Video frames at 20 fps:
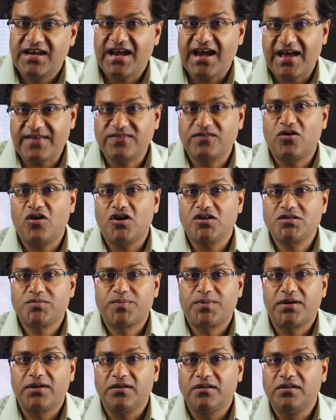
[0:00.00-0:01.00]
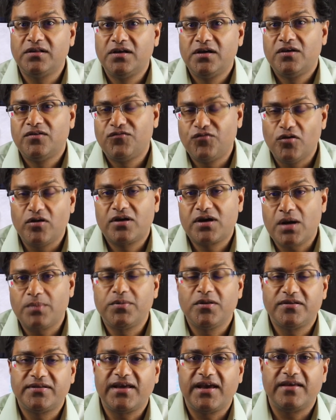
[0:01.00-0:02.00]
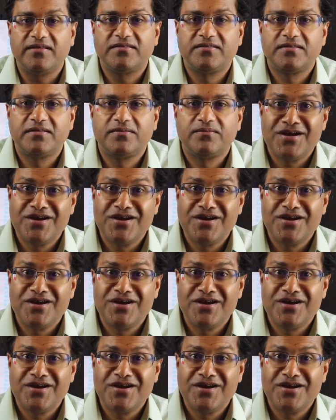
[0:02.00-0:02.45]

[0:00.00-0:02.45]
at the hospital for a couple of days.